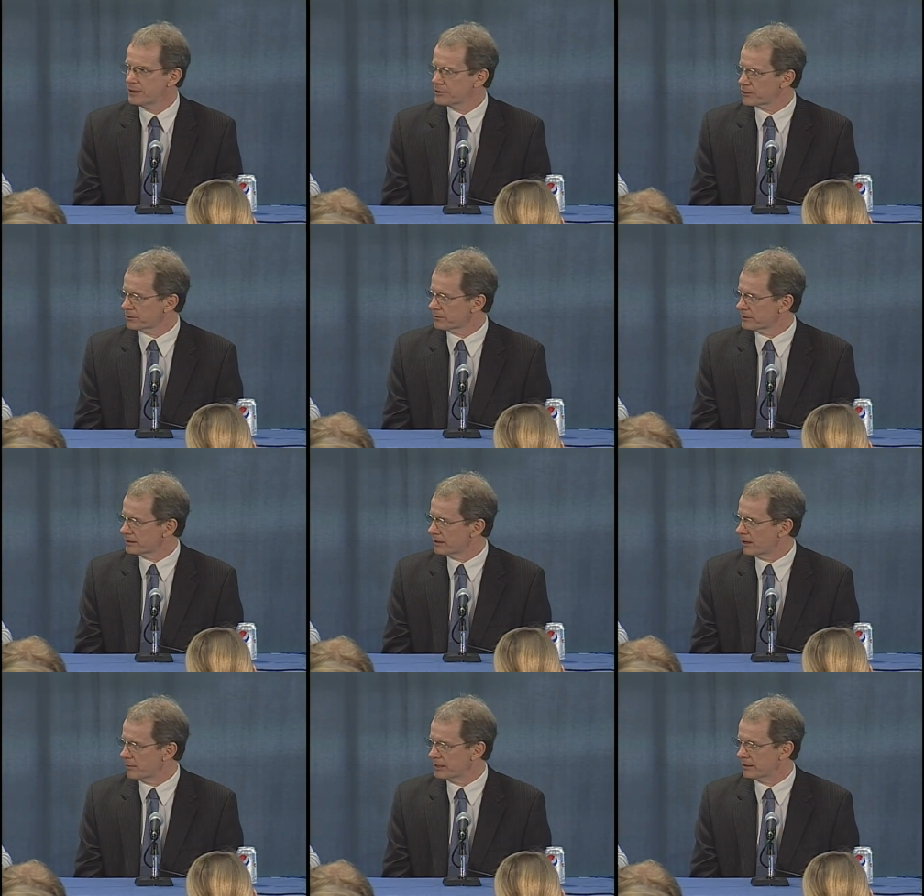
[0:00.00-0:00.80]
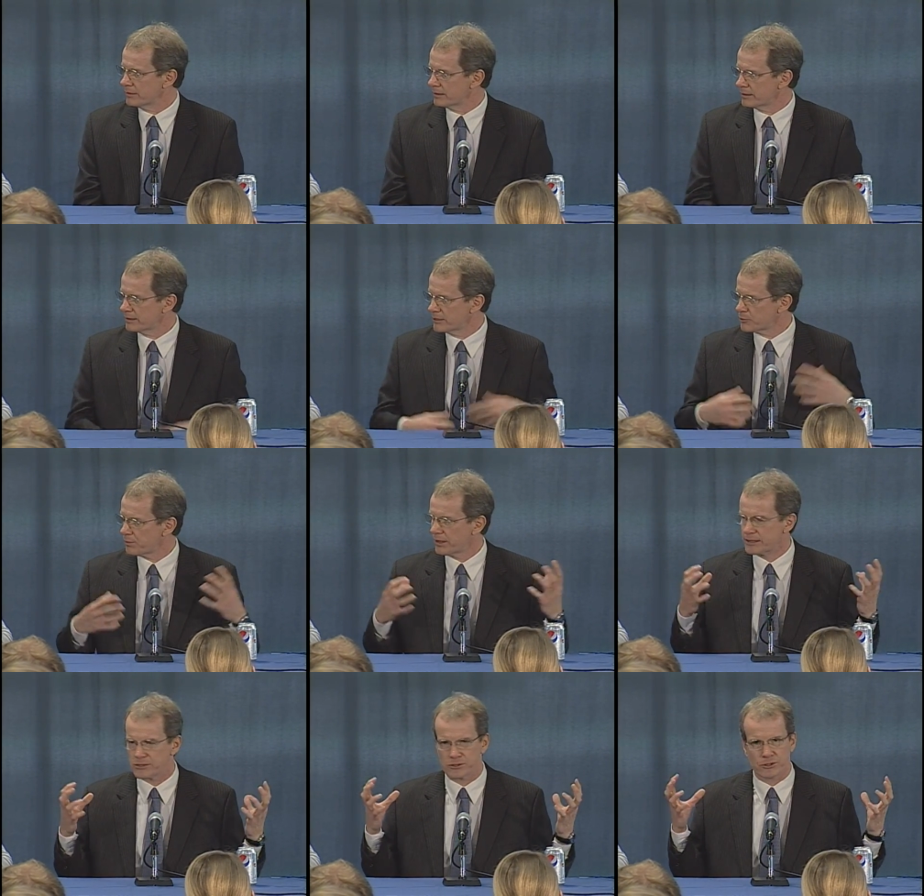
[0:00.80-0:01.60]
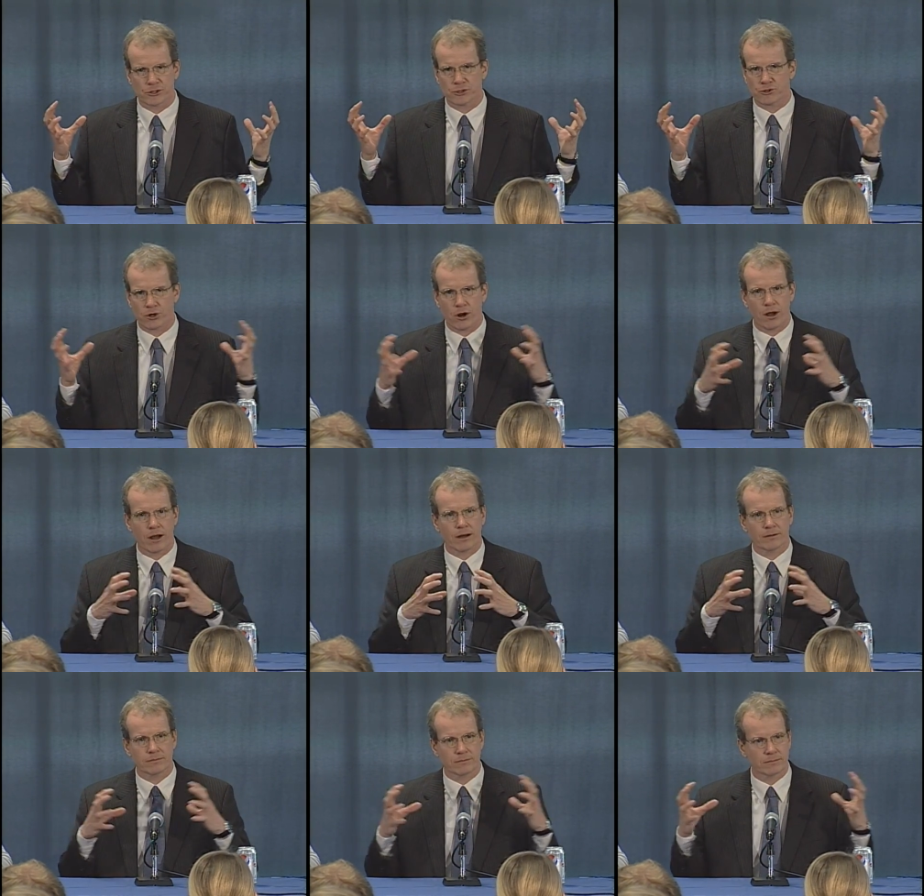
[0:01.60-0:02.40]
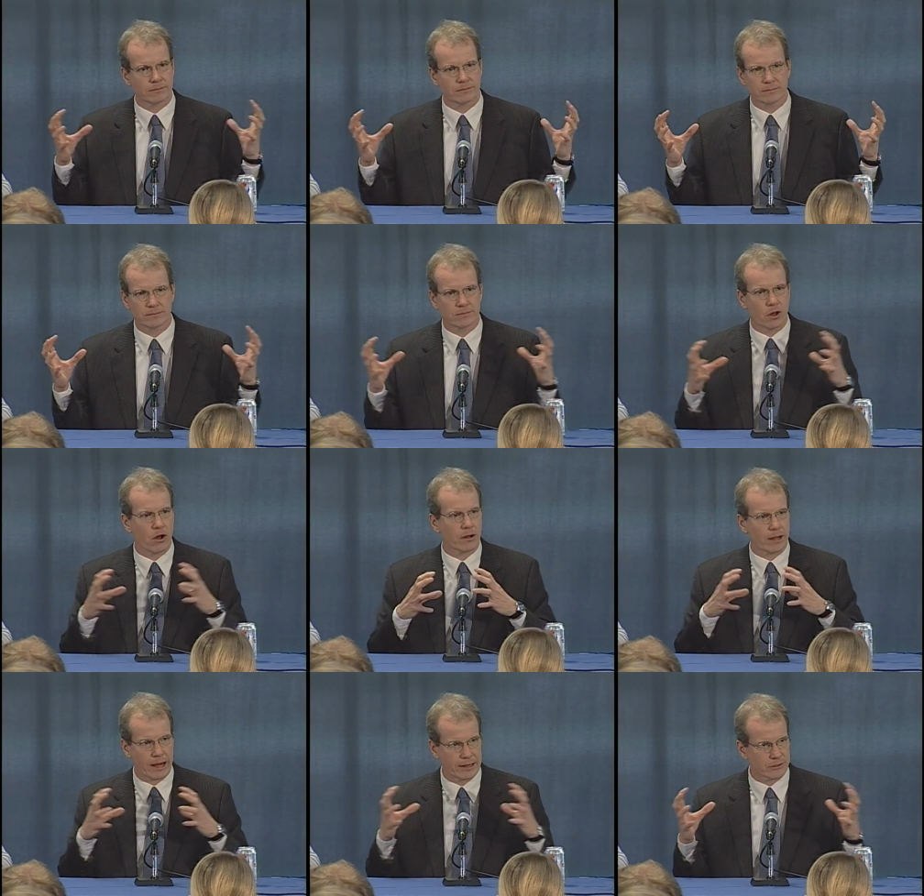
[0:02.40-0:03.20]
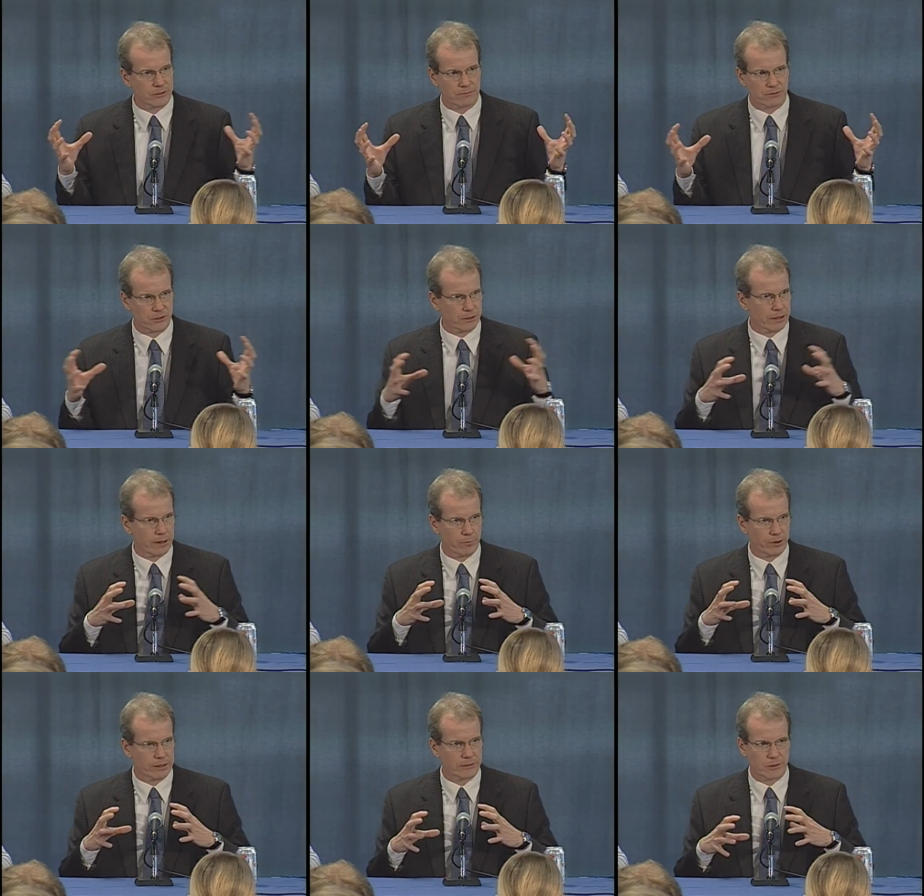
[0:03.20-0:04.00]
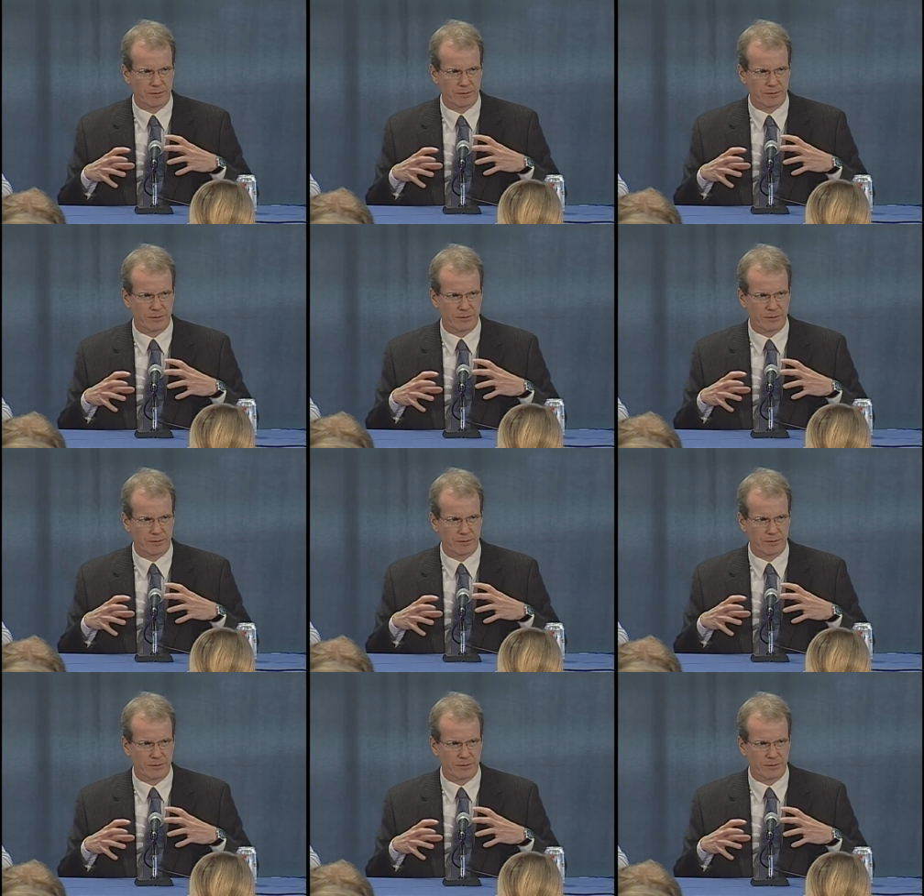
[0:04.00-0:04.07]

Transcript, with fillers: So I mean, th these places just draw all kinds of celebrities.